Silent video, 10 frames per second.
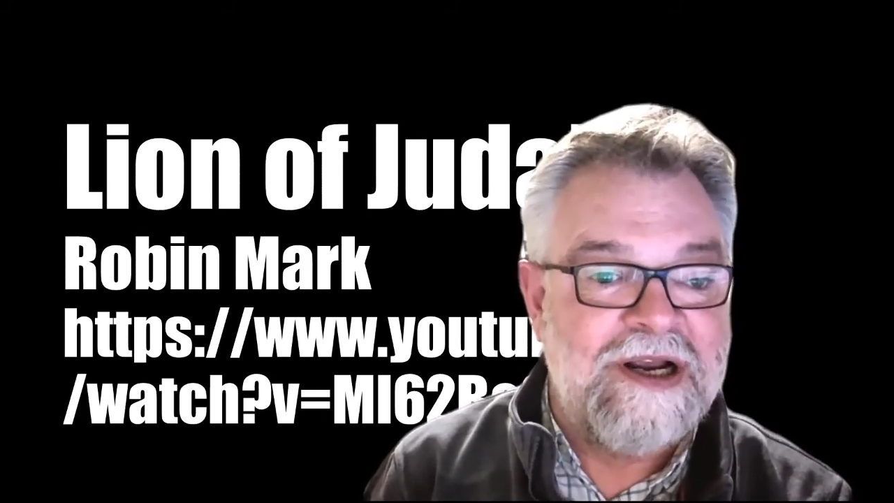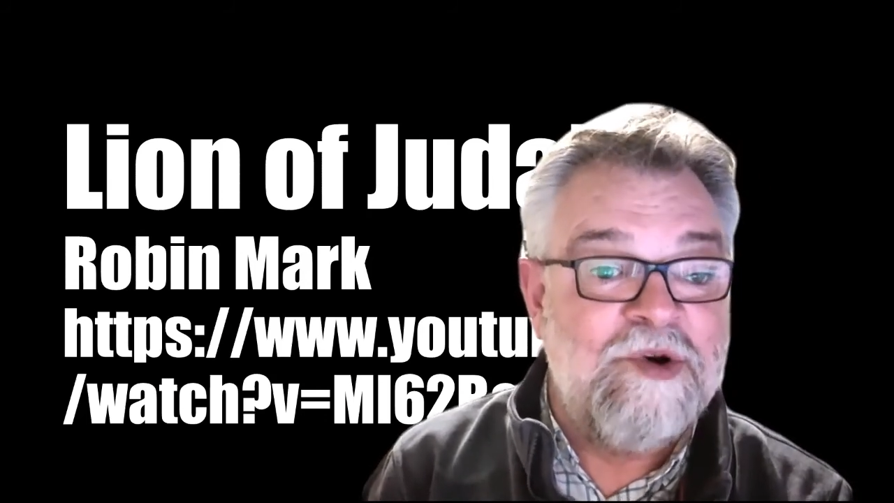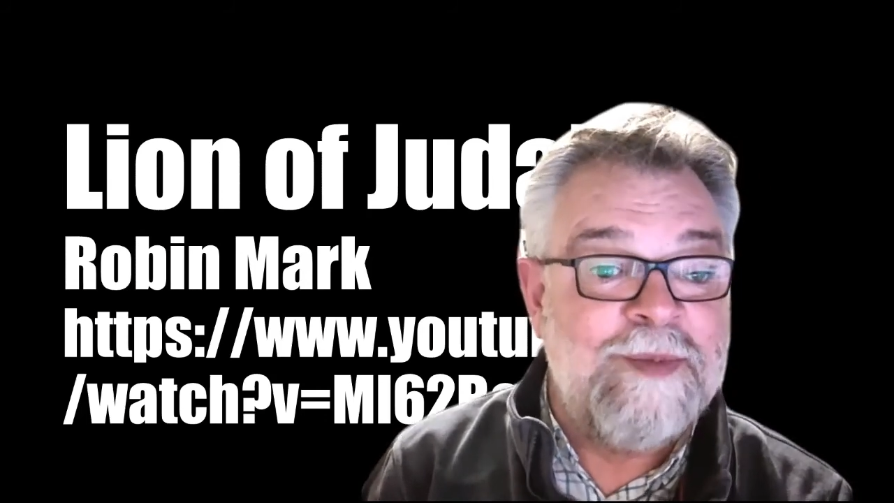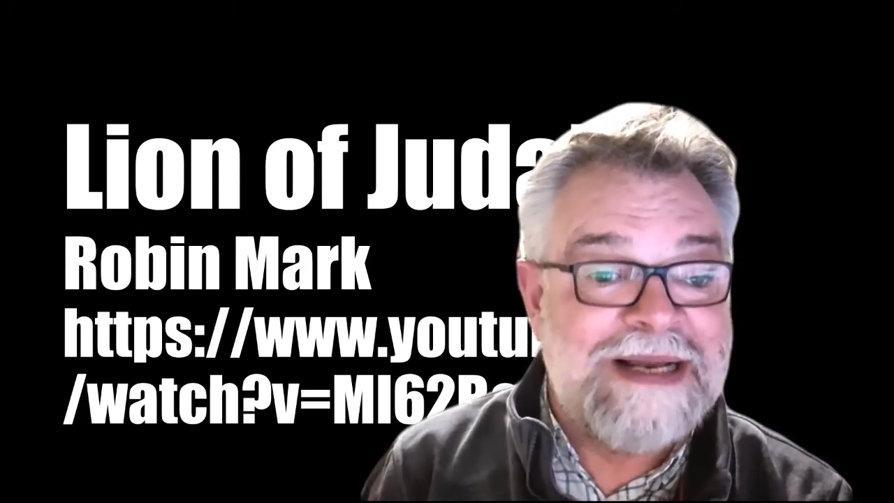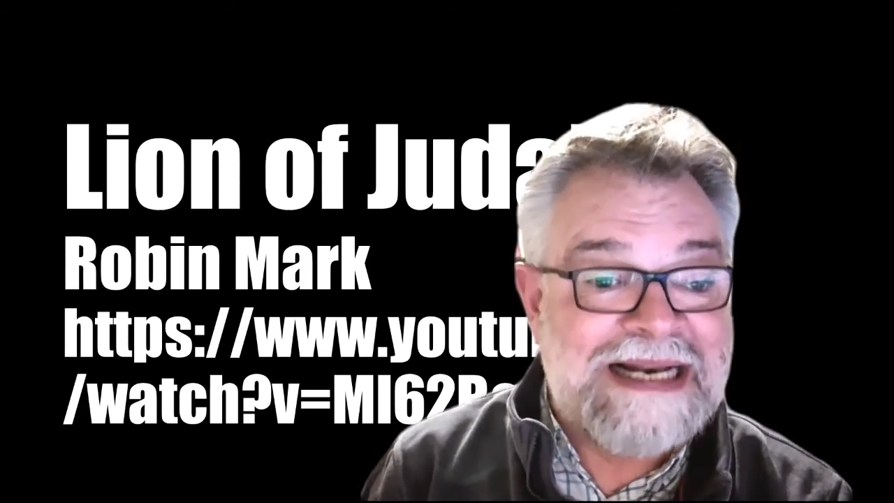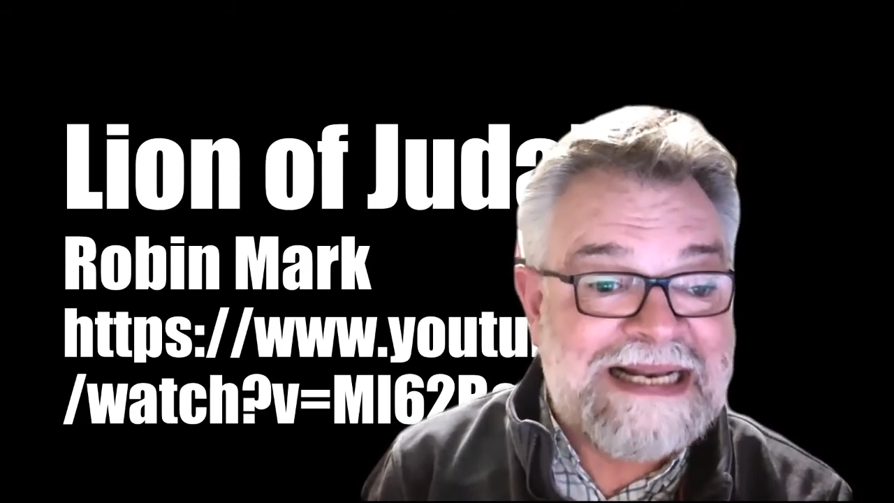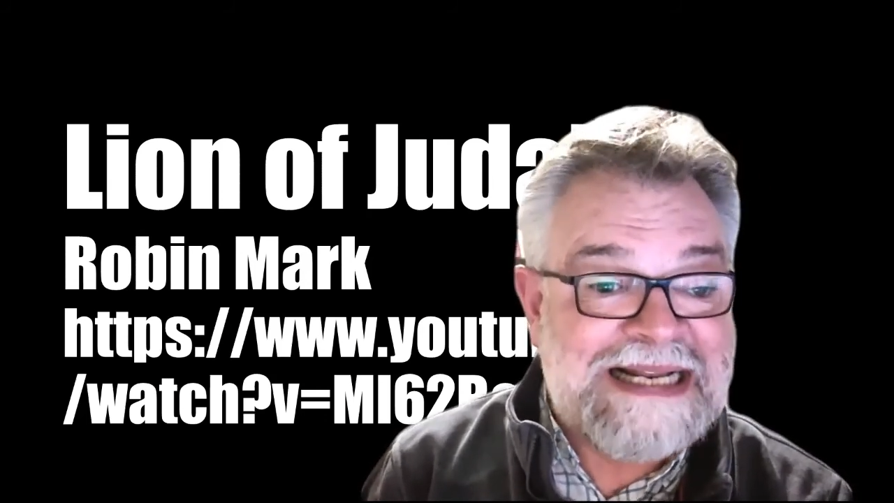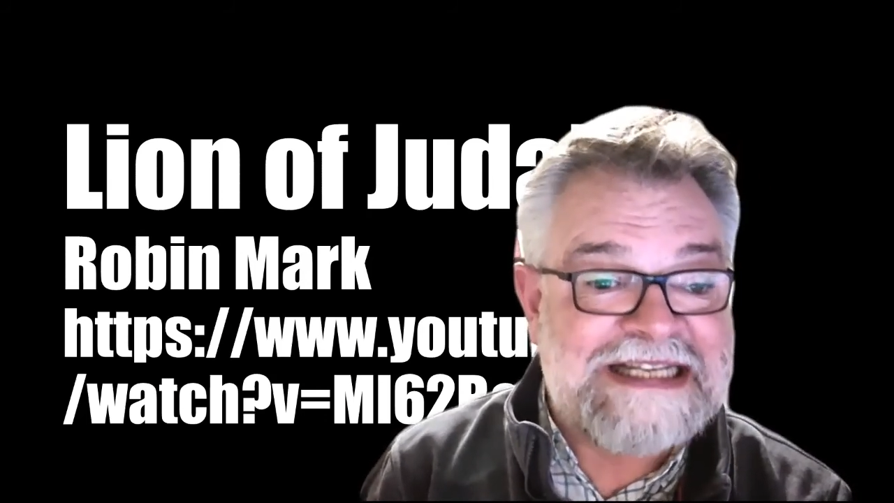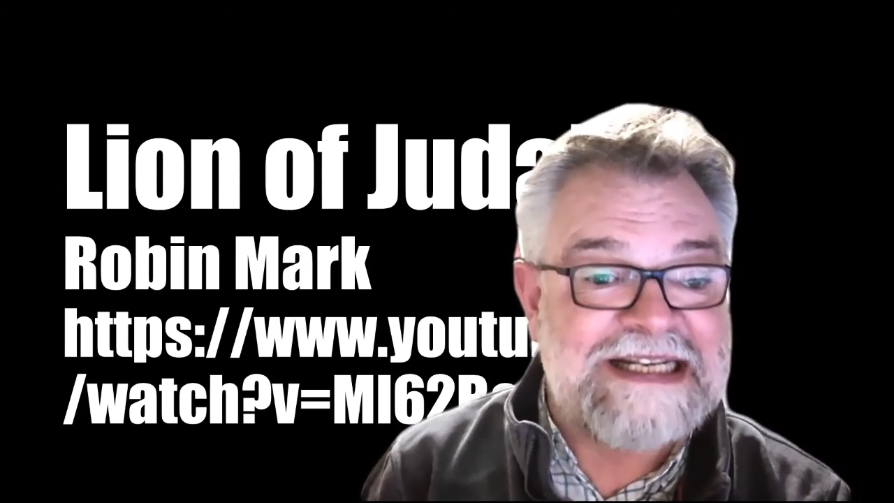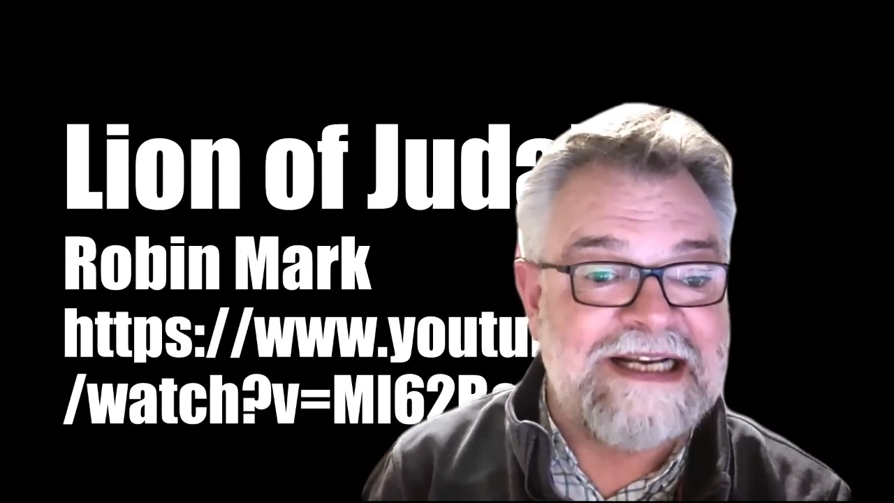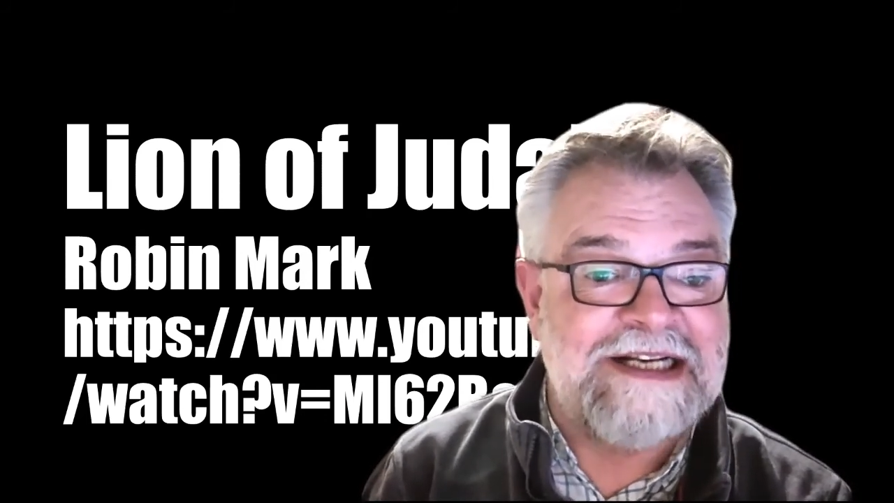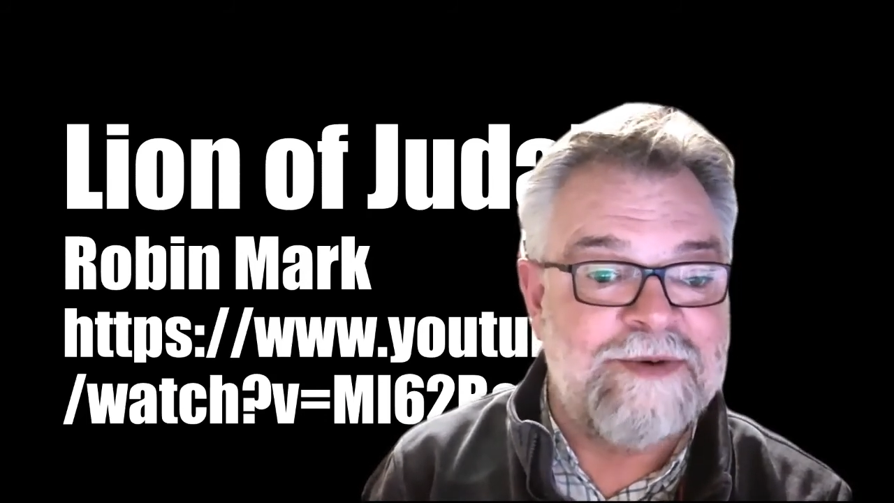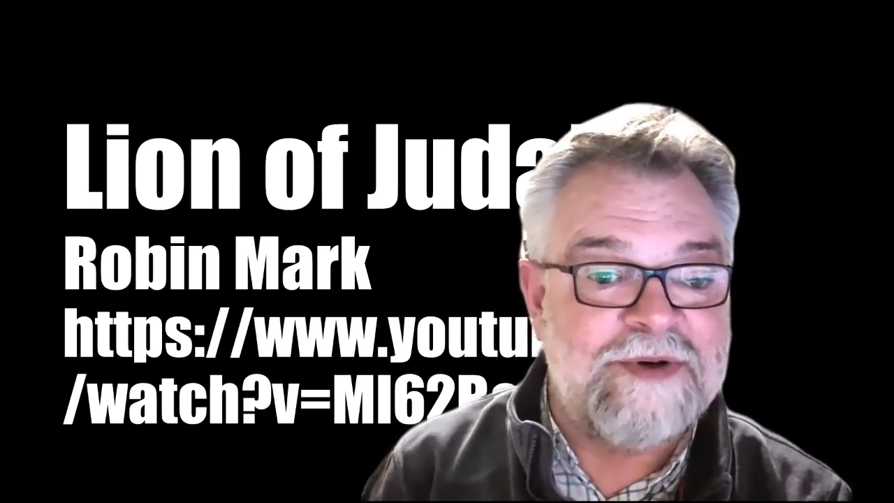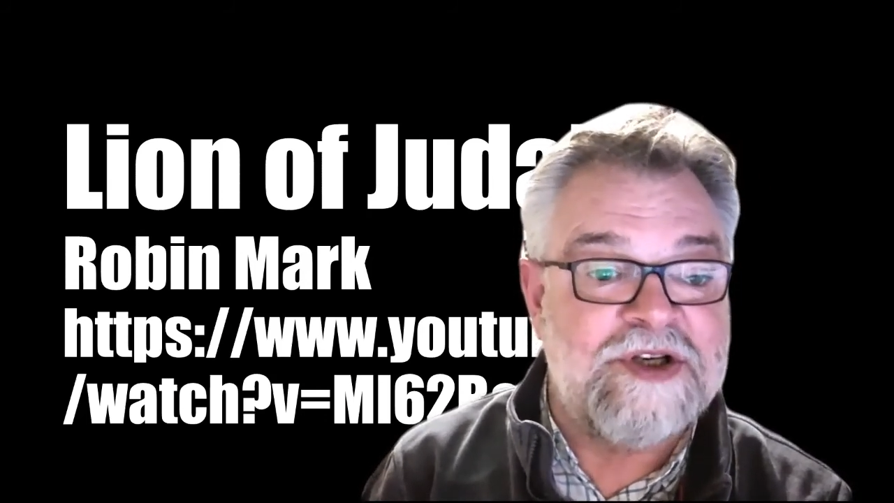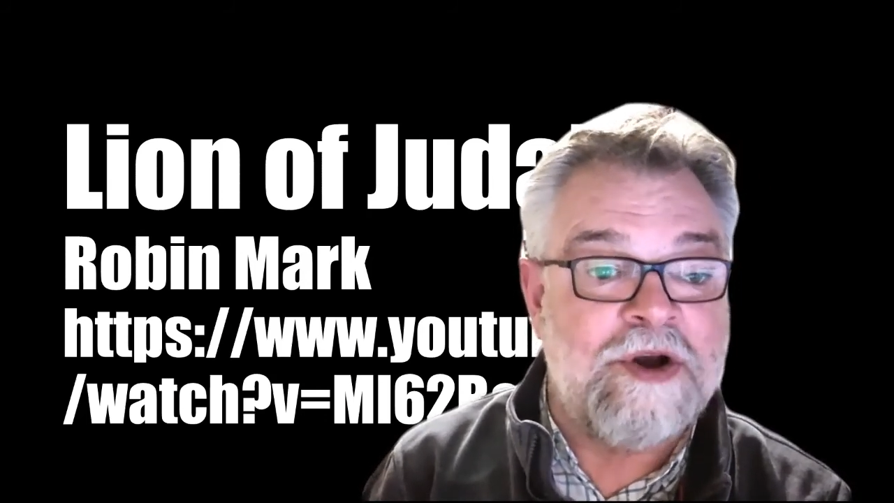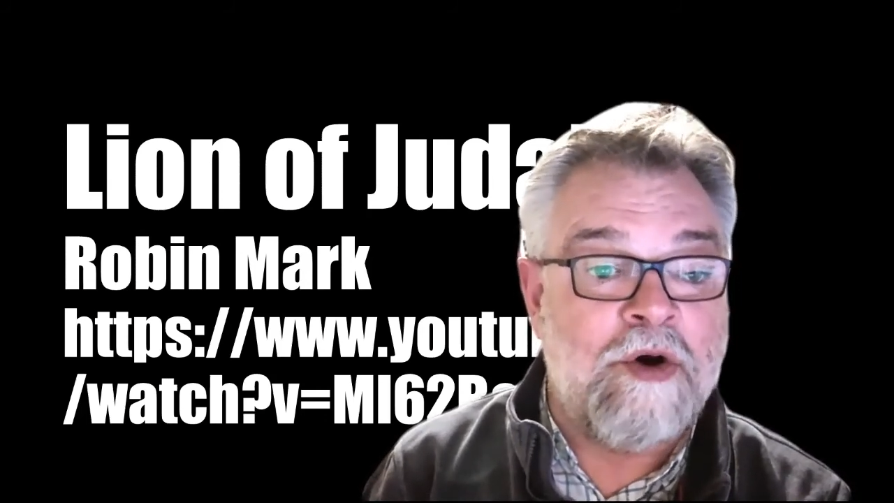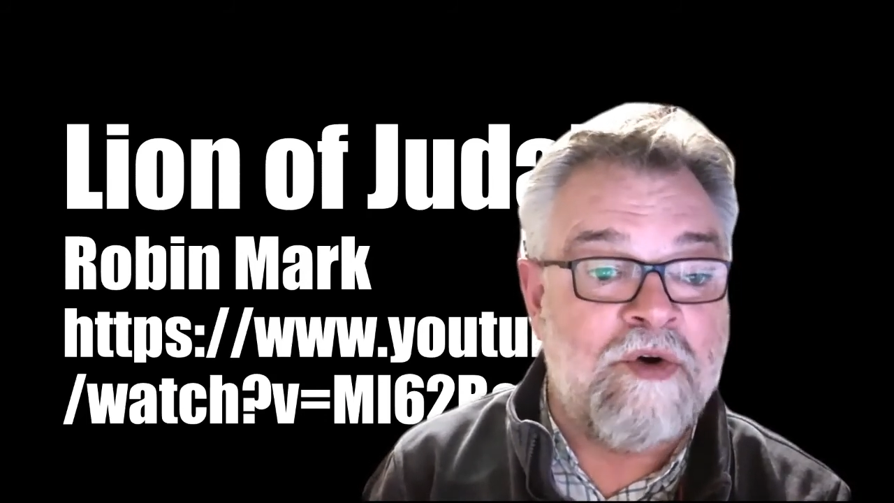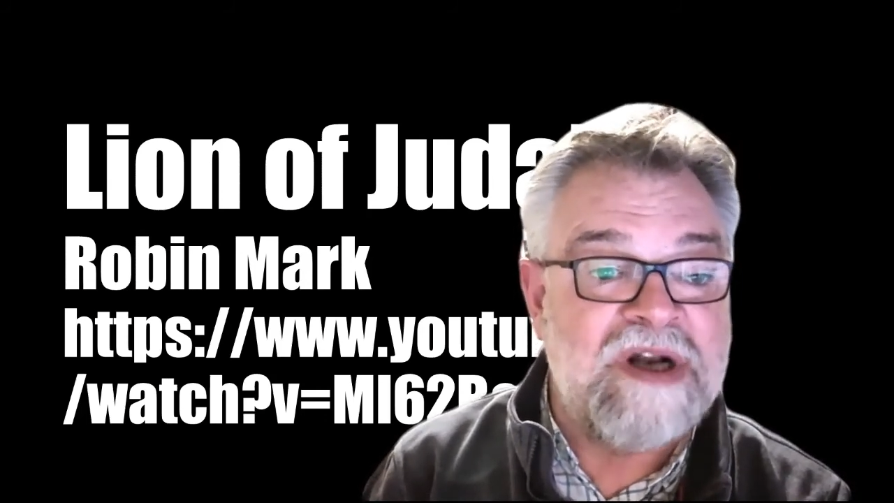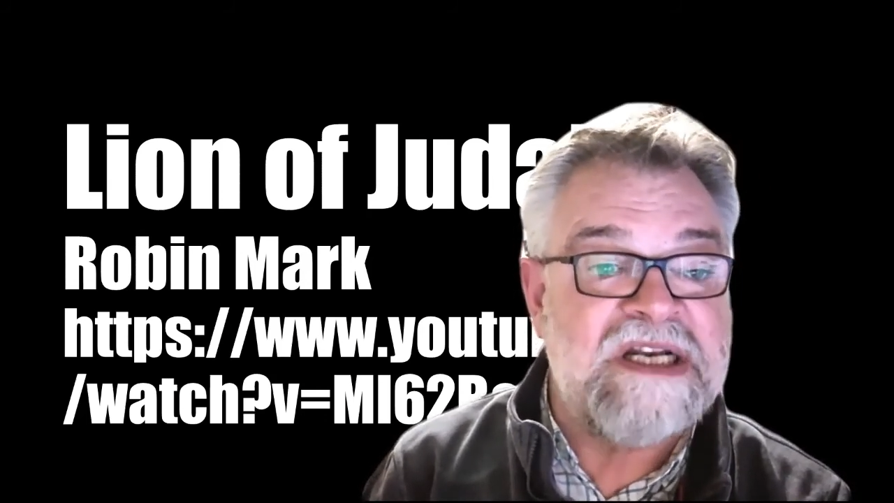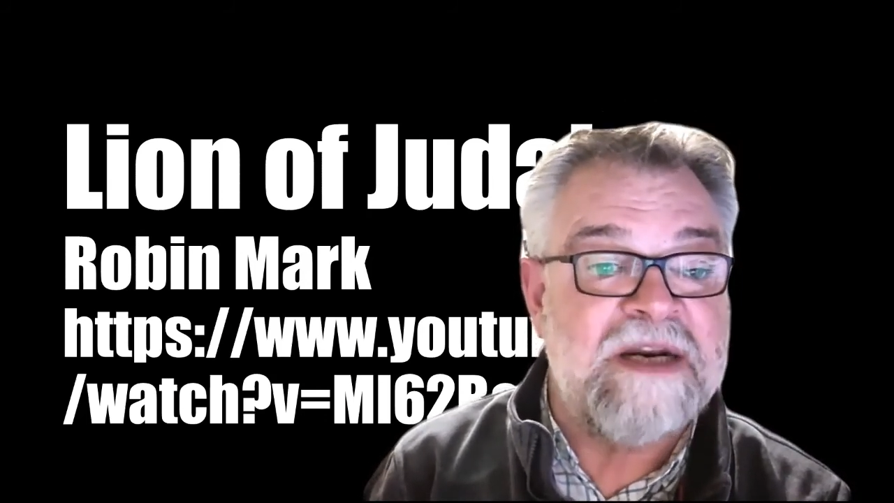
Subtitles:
we'll be listening to a song written